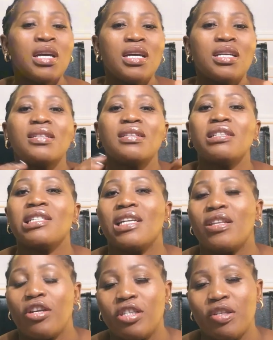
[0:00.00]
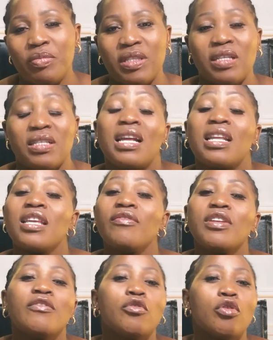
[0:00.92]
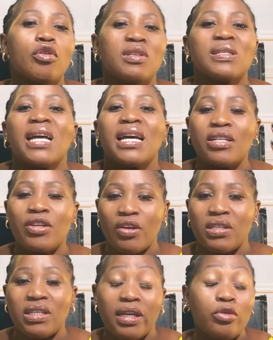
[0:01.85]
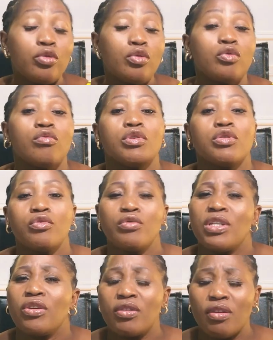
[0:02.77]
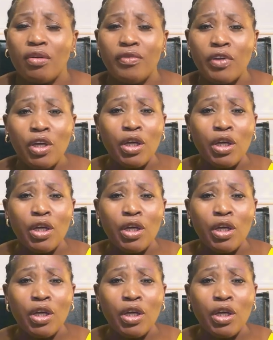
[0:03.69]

It isn't a dirty business, and even if you consider it dirty and you don't want to do it yourself,